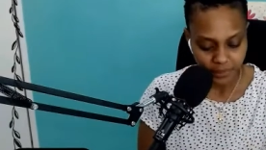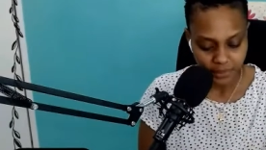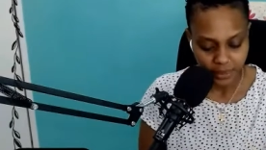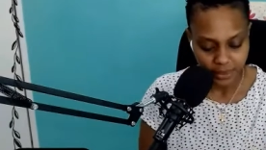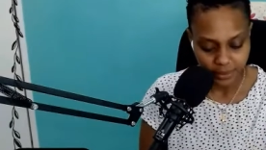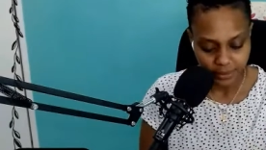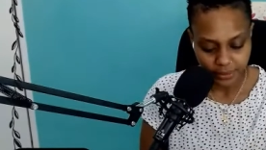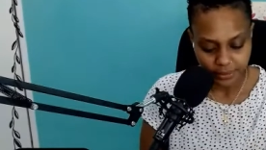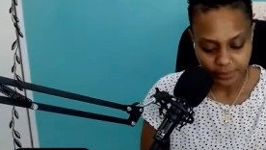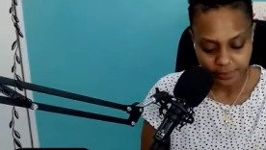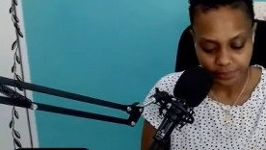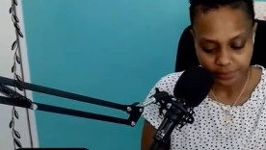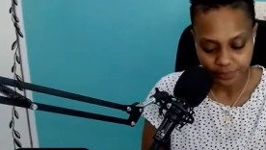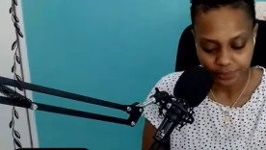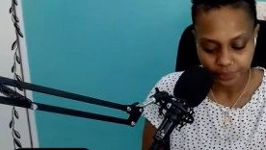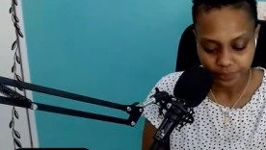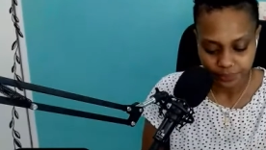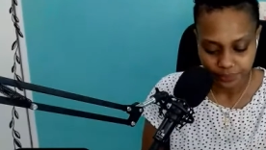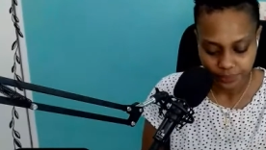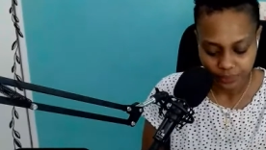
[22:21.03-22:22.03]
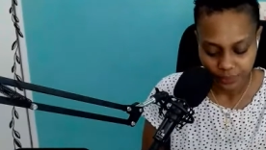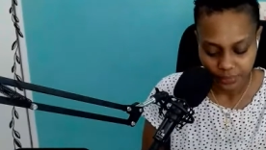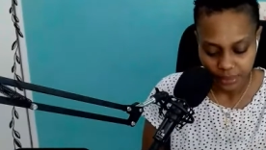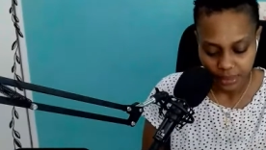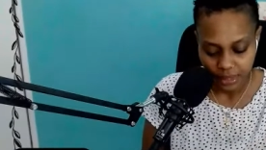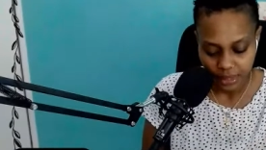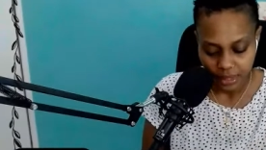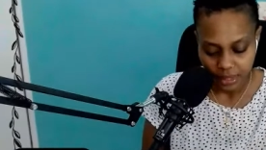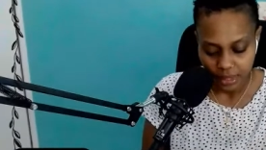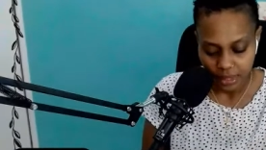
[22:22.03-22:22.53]
You know?
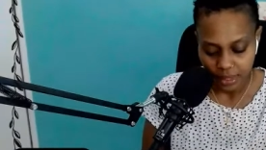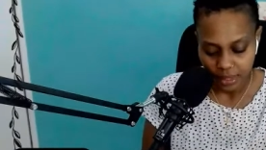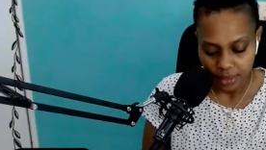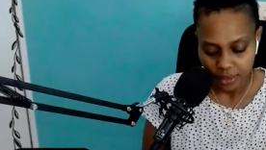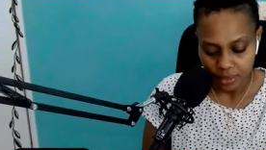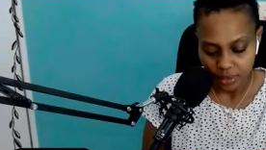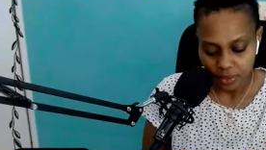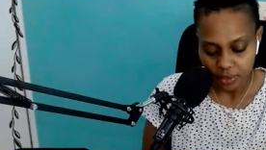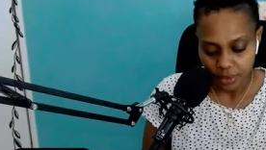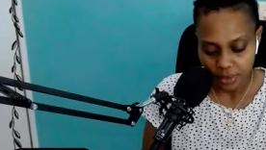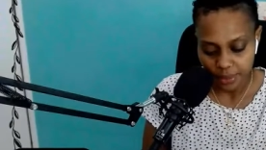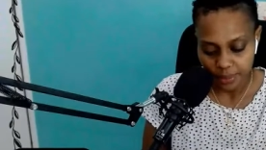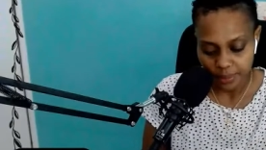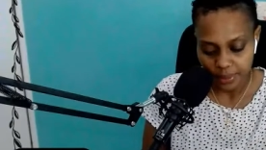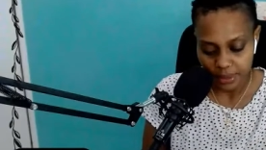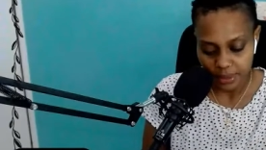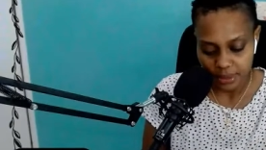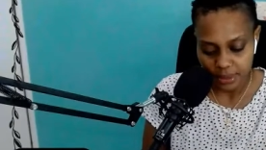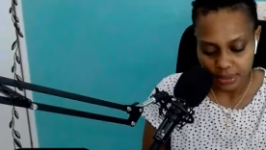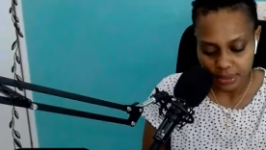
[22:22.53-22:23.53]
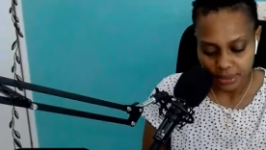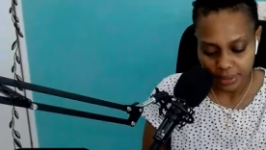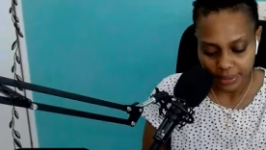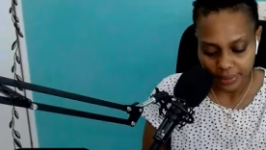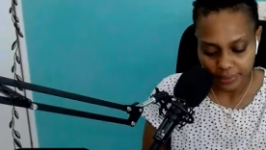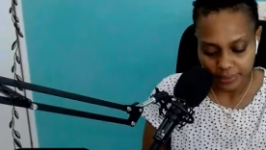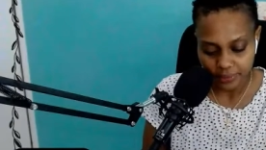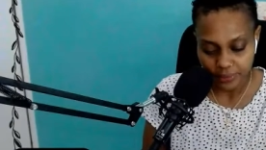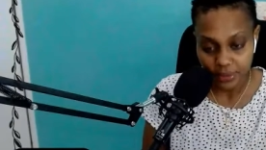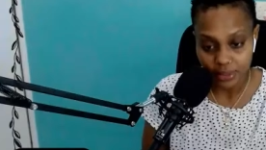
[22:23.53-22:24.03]
And don't worry, Petal,
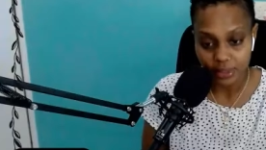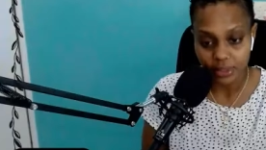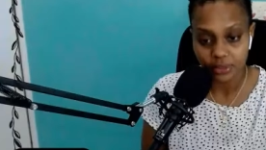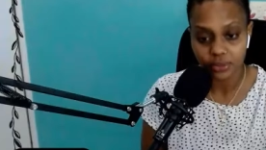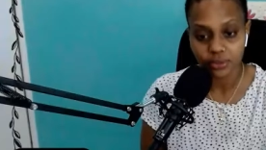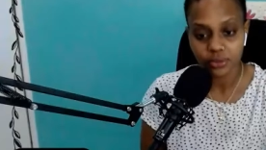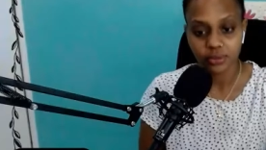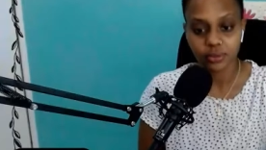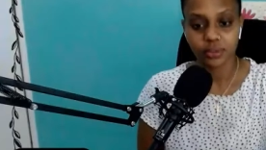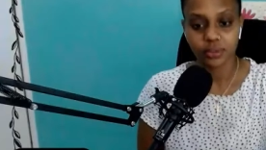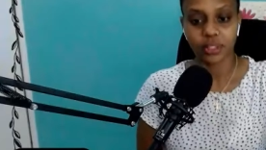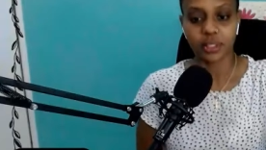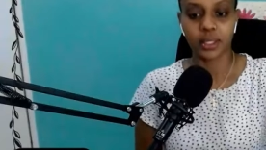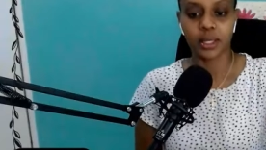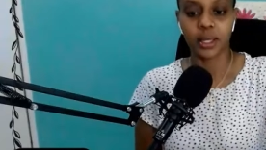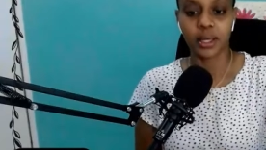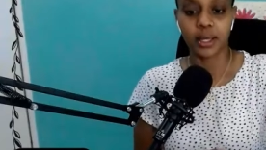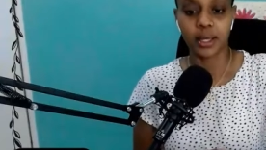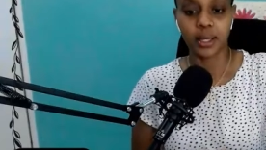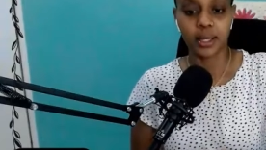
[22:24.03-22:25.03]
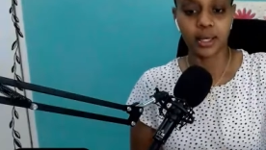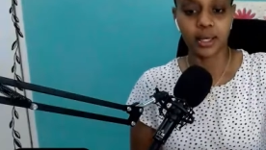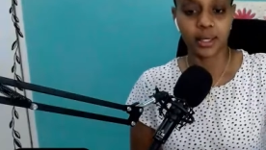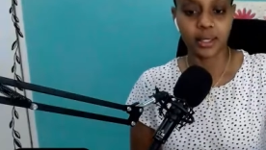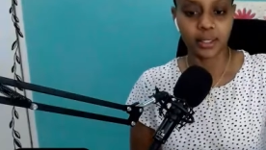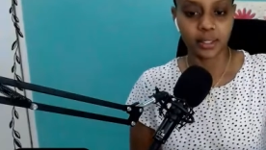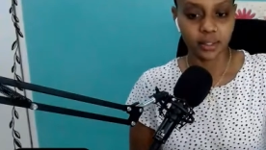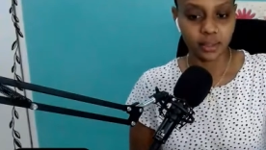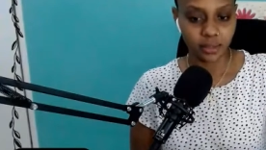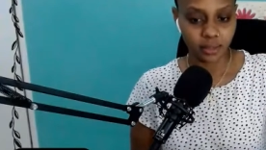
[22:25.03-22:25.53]
I feel you.
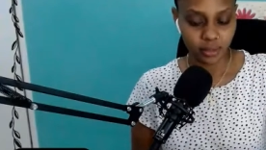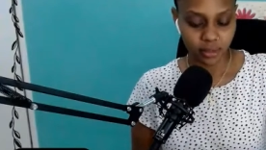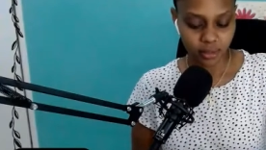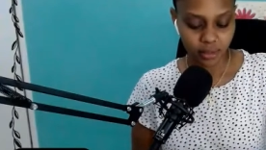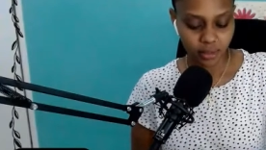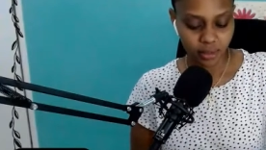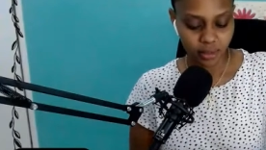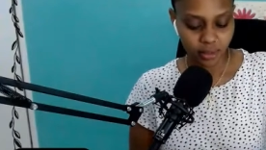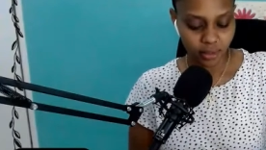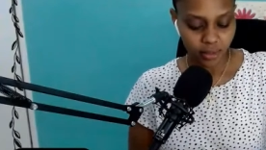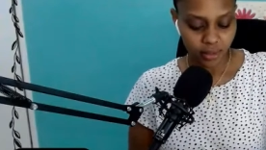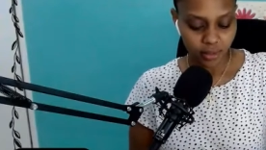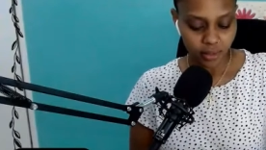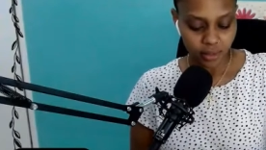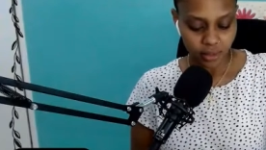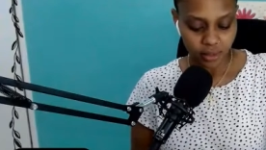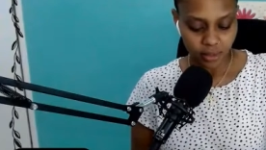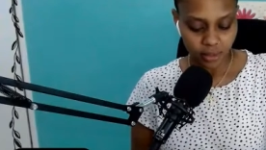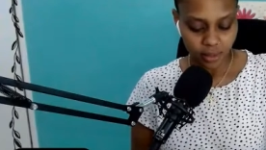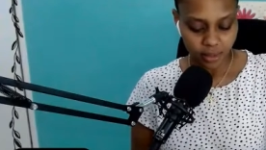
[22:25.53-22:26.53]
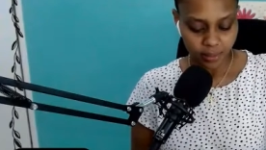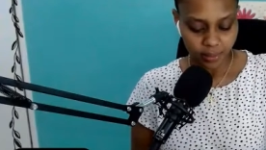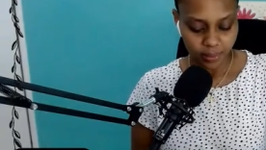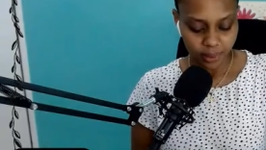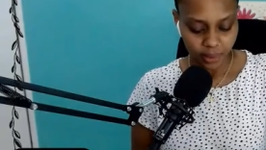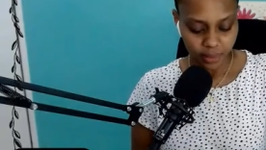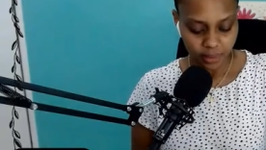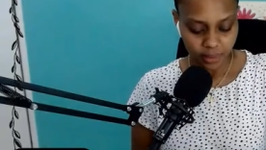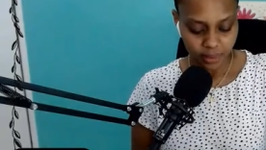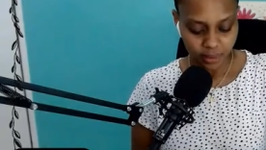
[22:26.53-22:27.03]
I'm
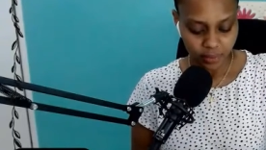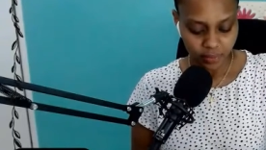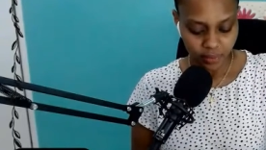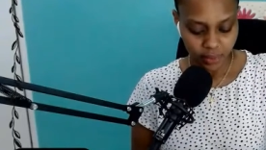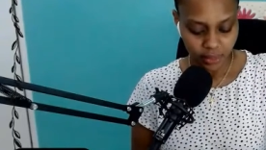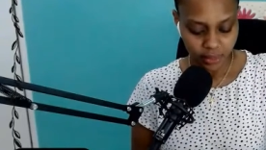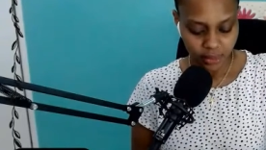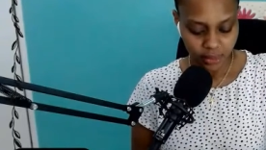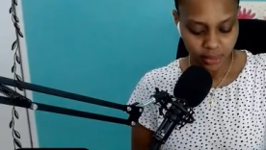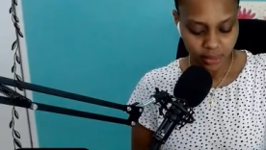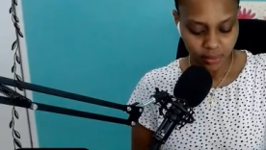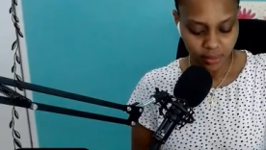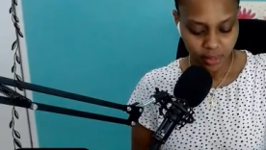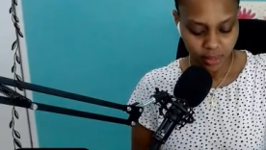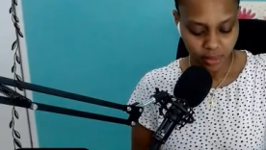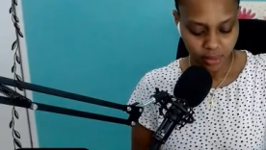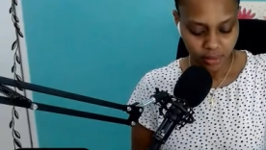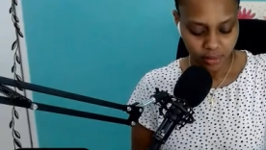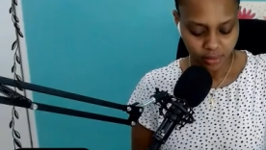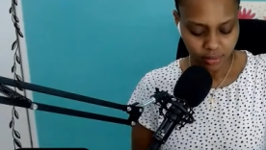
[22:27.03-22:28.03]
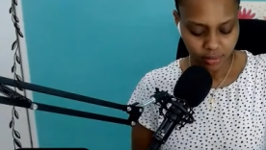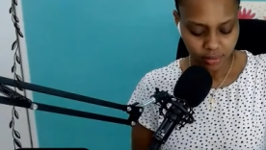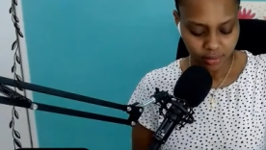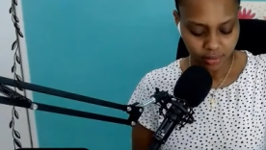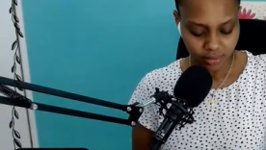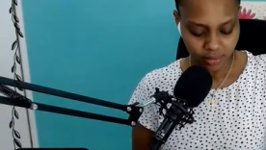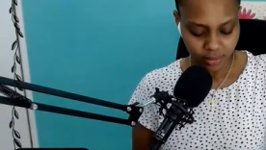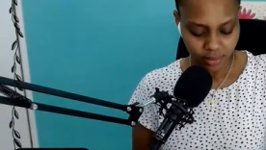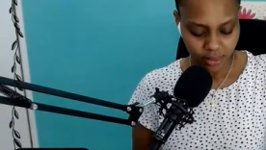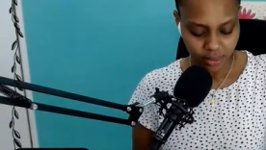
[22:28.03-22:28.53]
guilty of that as well.
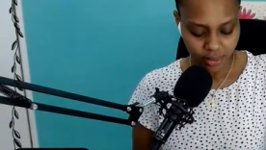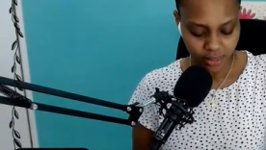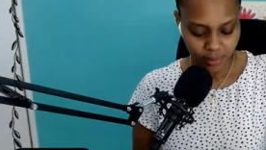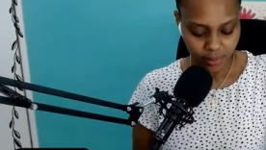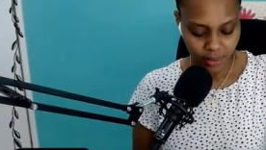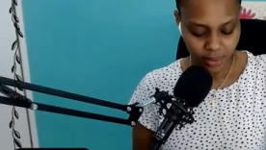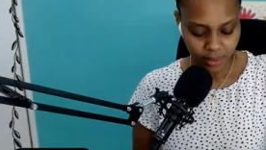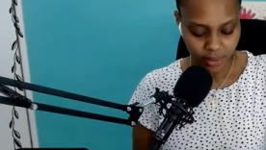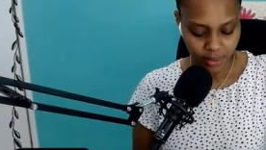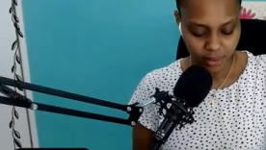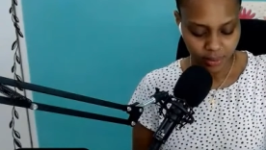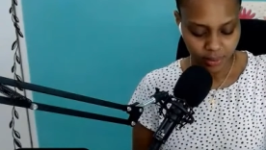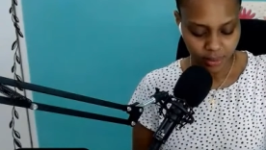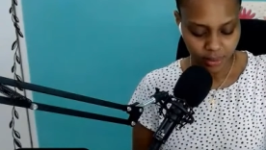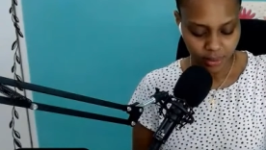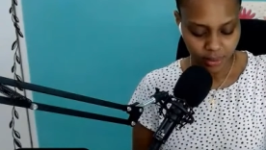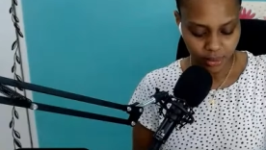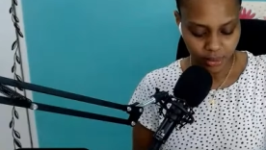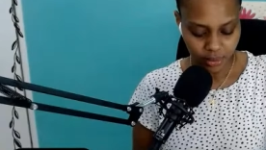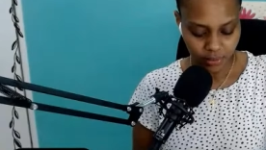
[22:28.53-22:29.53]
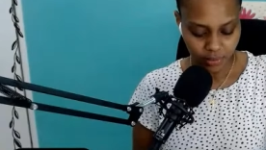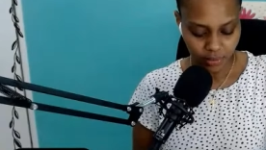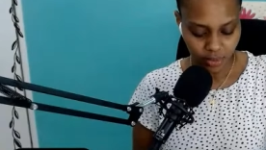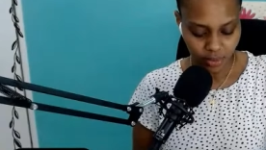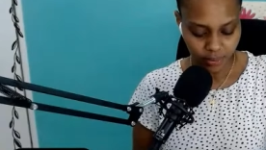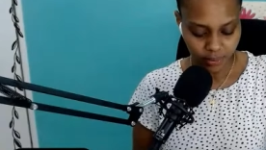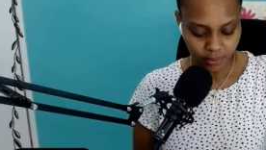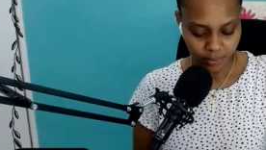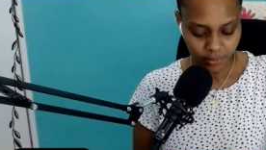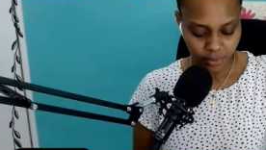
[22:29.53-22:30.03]
Because I mean, this piece is
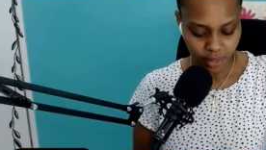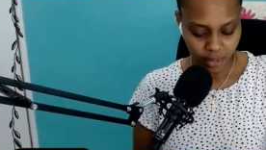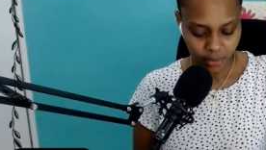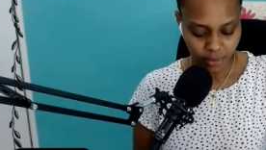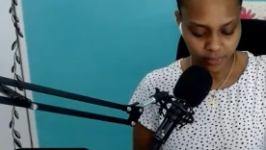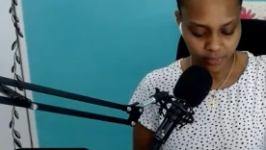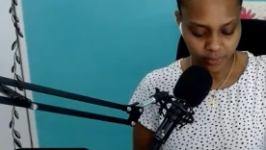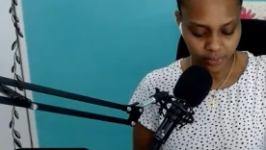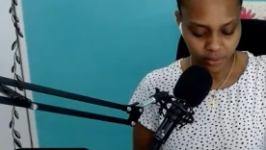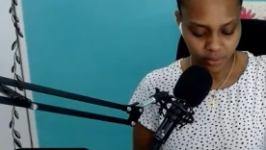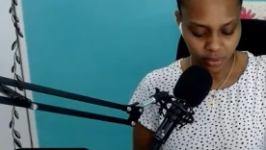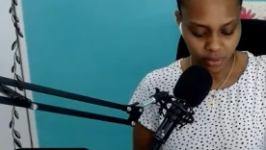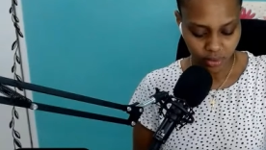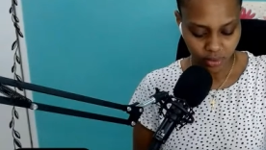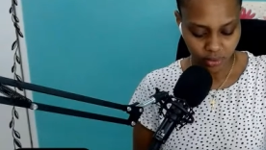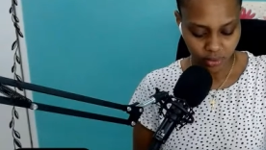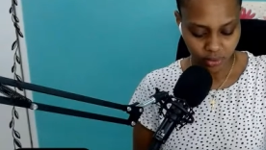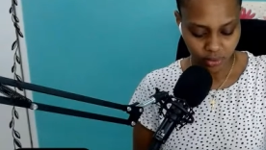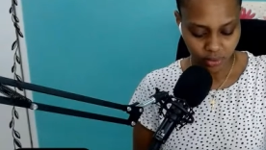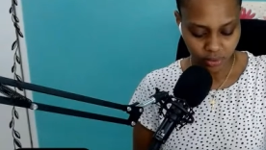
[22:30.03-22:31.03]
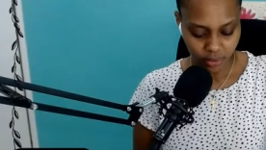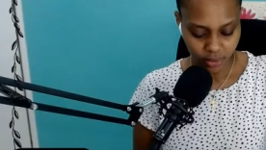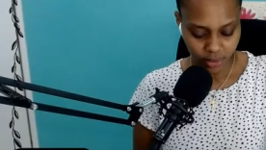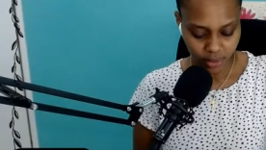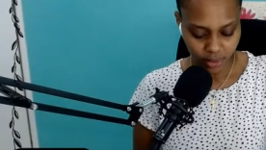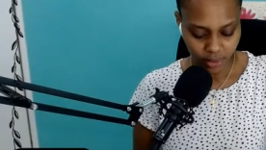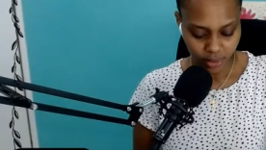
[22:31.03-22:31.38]
from however long ago.